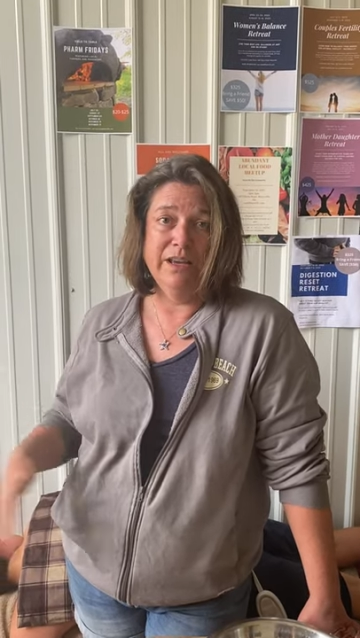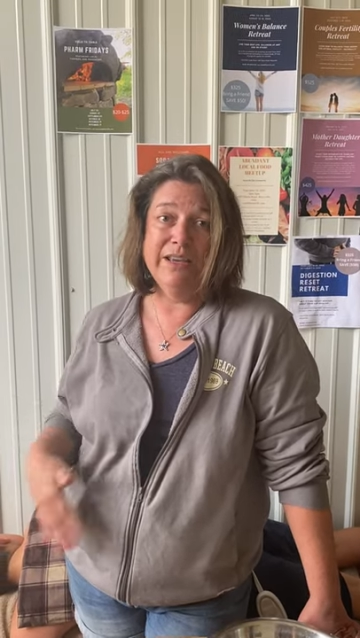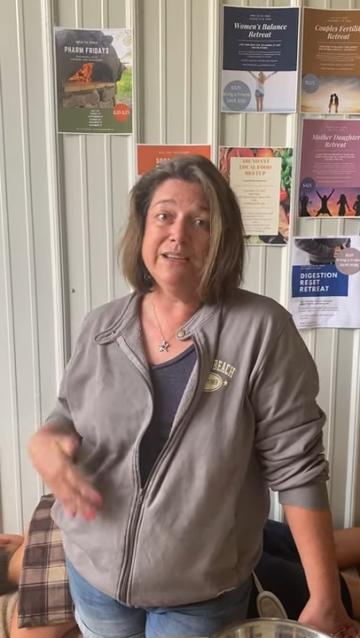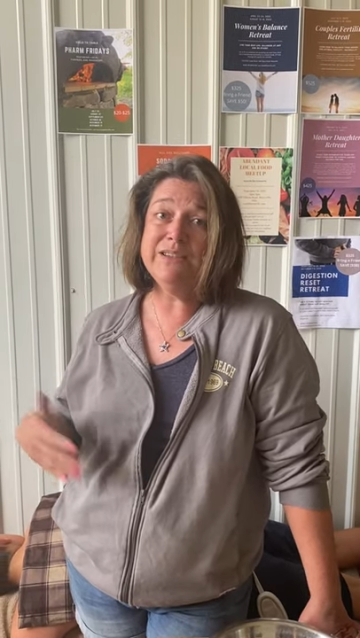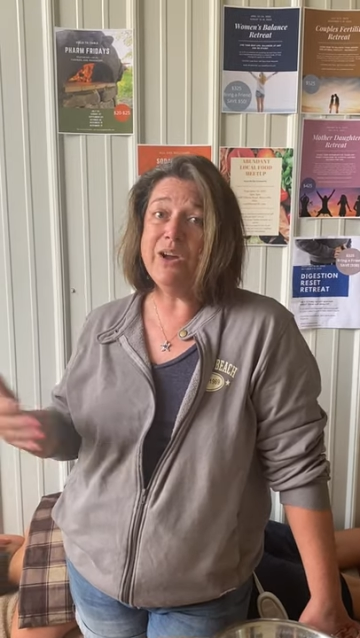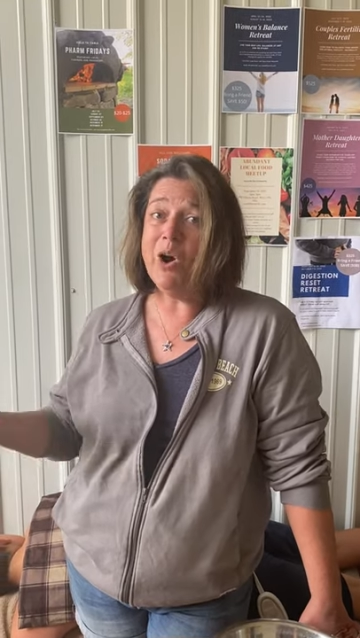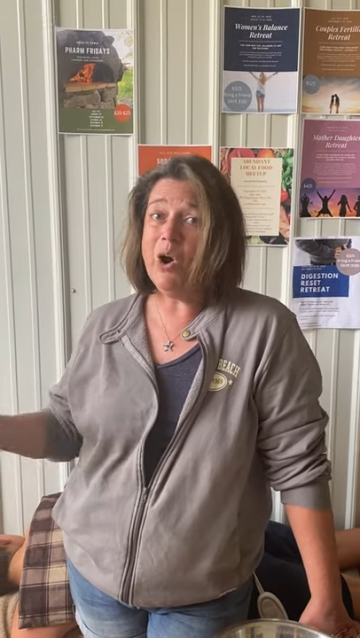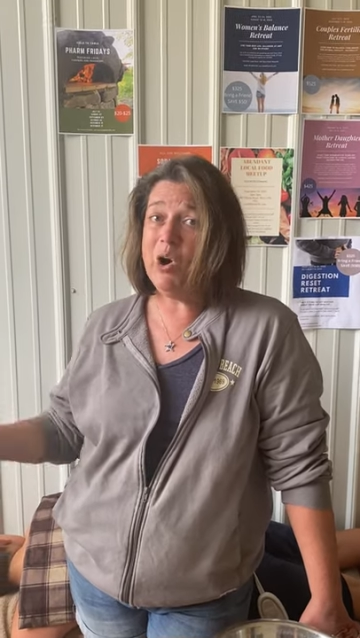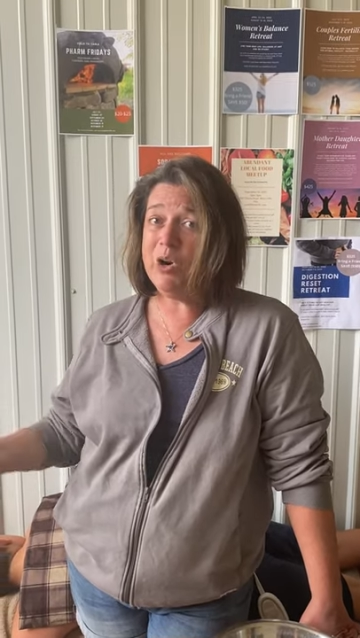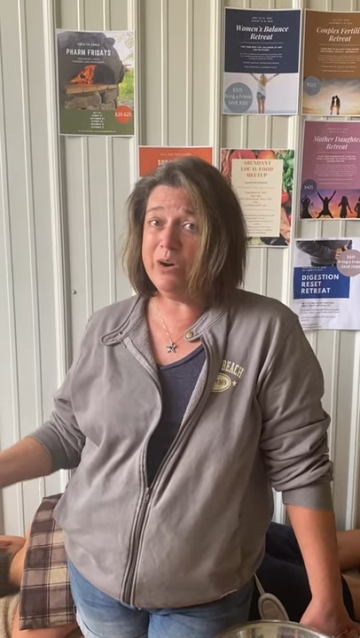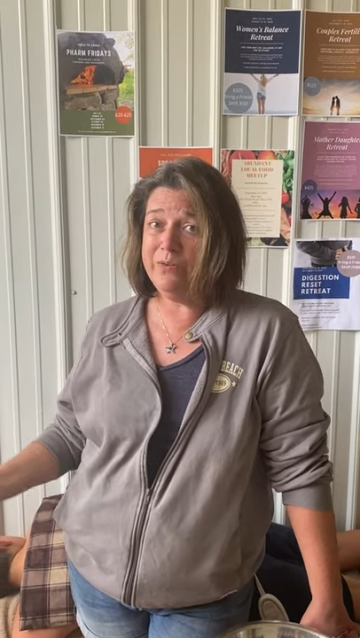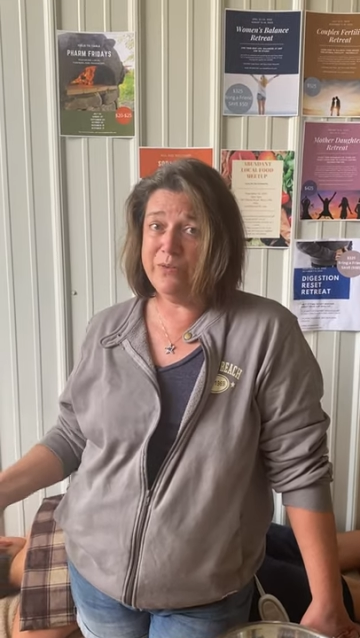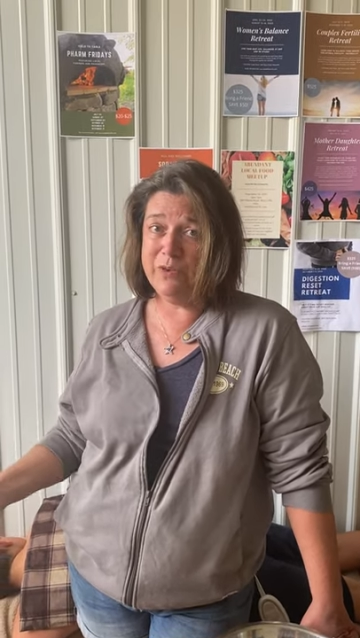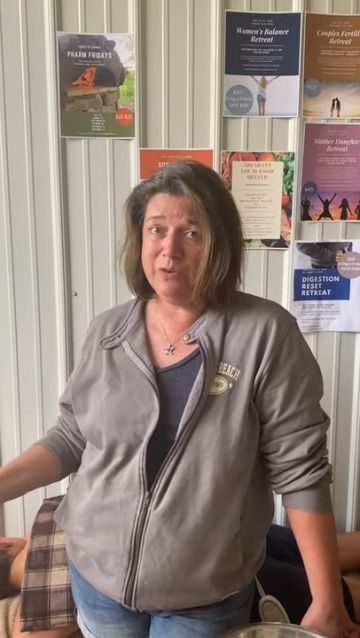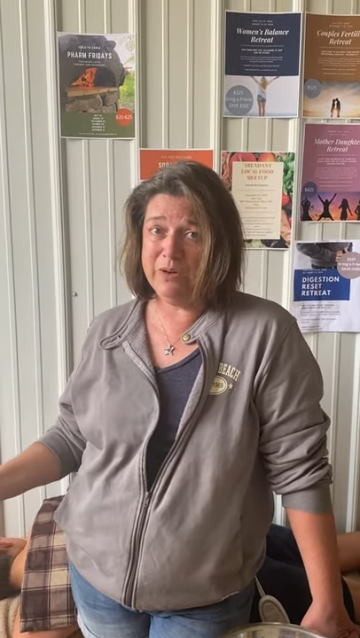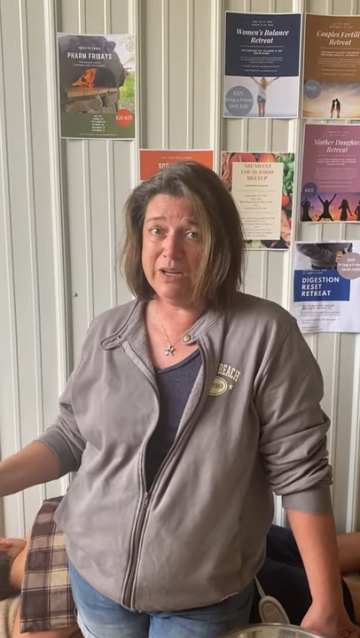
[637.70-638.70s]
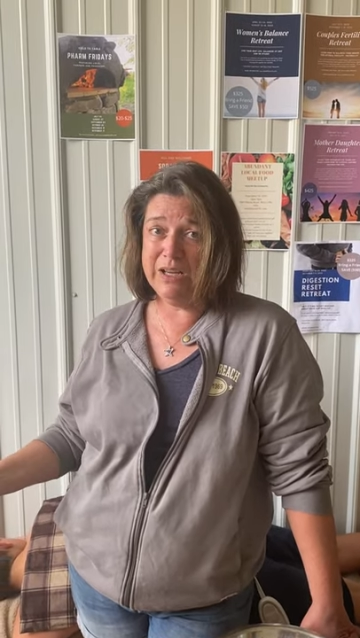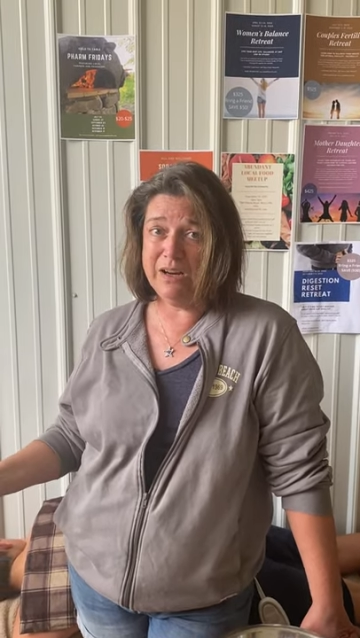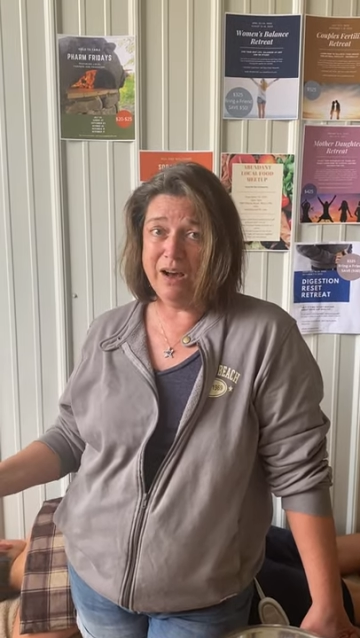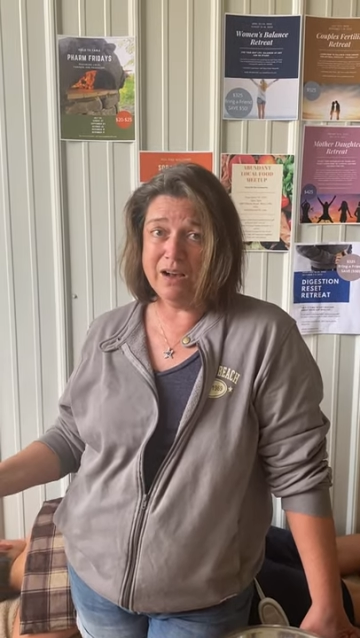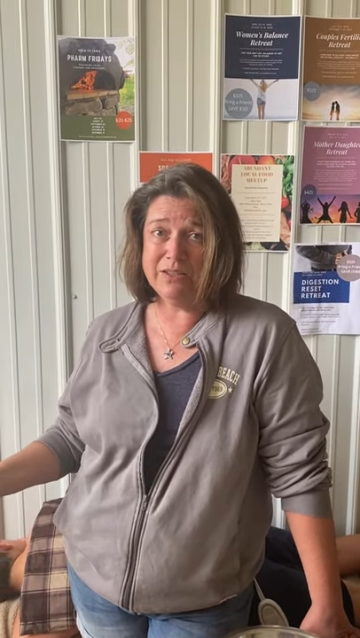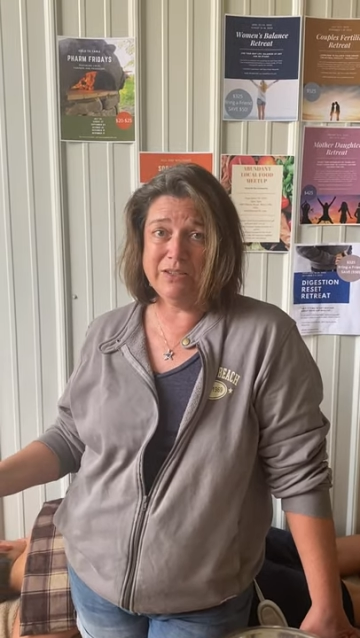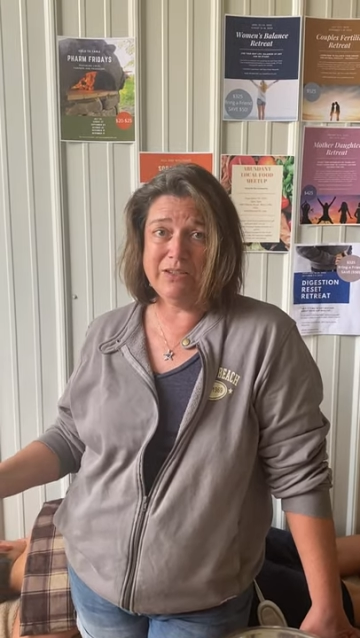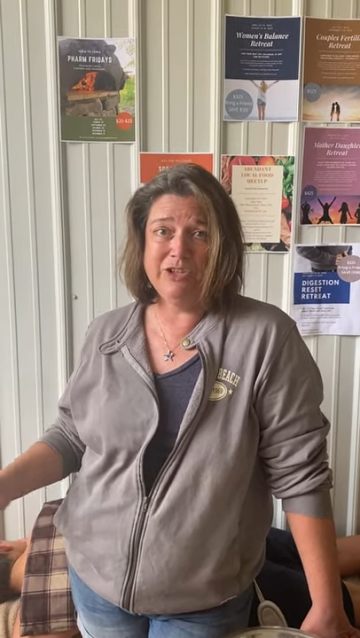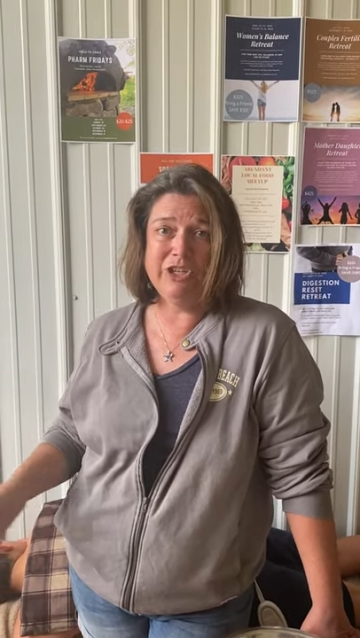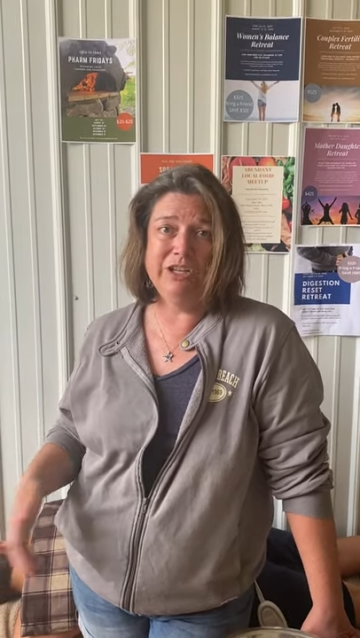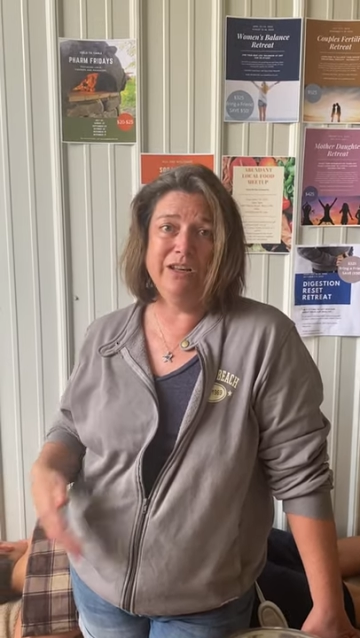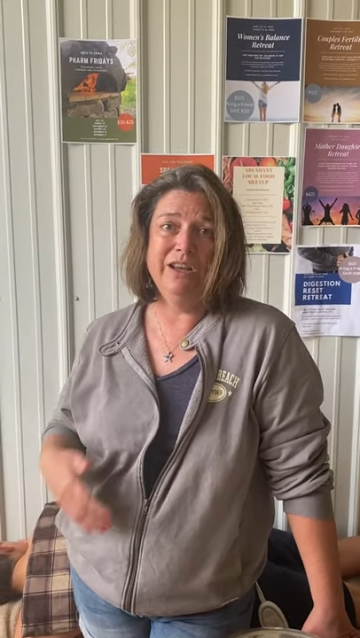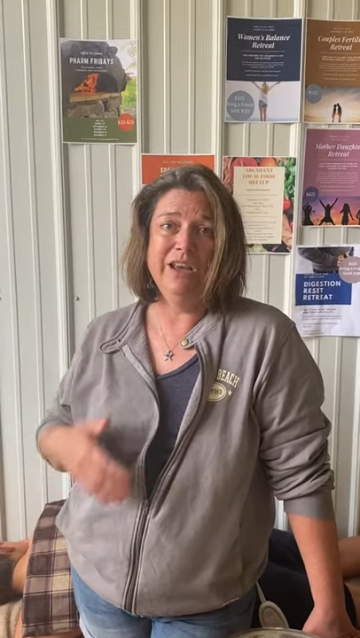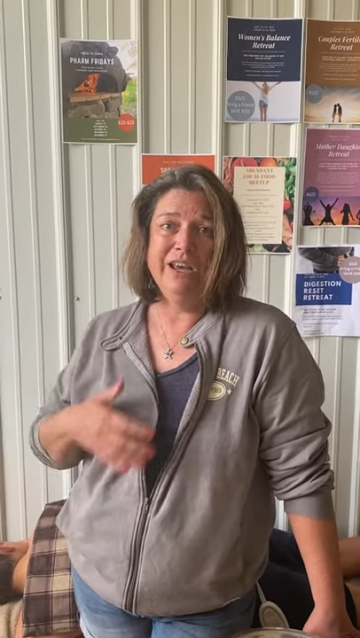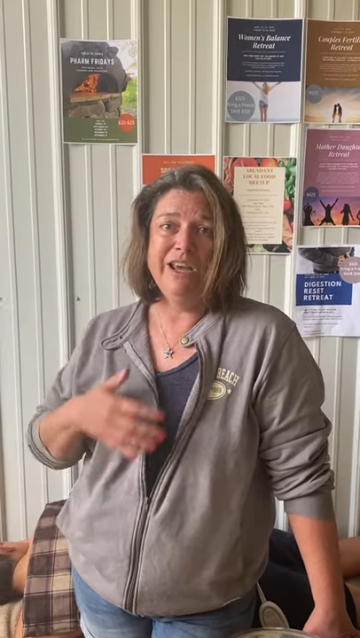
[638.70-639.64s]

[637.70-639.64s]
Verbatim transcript: gets harder for you to get oxygen.